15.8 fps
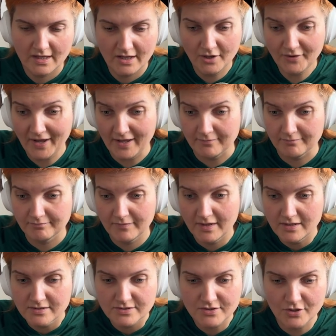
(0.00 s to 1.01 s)
Okay,
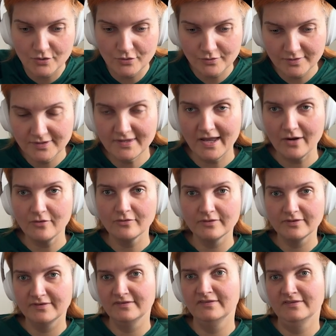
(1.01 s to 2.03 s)
so now
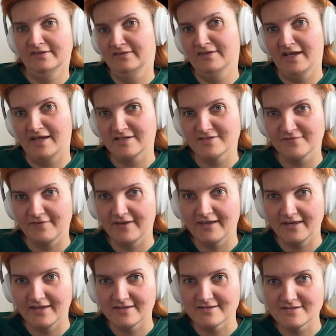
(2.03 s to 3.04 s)
the next
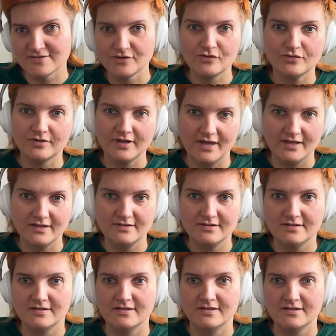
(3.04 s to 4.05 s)
thing is to create
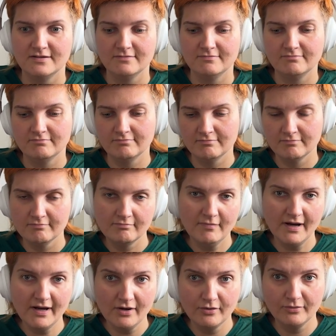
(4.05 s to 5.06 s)
um,
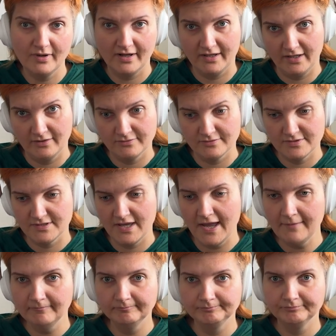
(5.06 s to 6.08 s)
my own account,
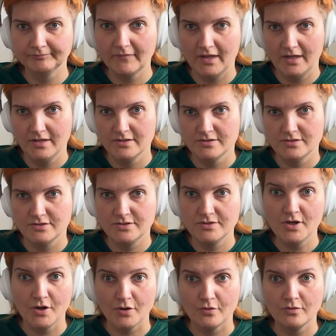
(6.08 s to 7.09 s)
yeah?
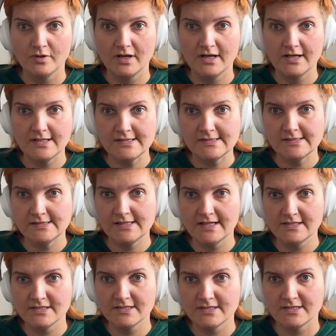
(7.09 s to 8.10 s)
So uh,
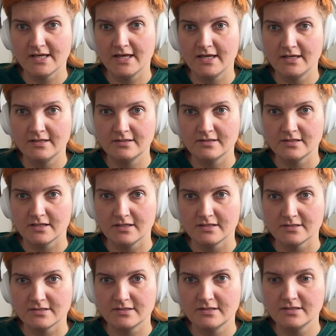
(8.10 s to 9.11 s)
let's say
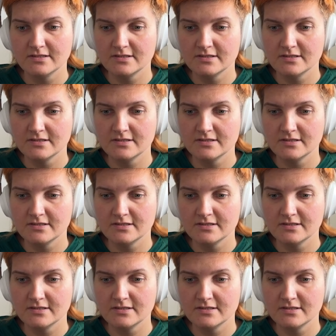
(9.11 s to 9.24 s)
just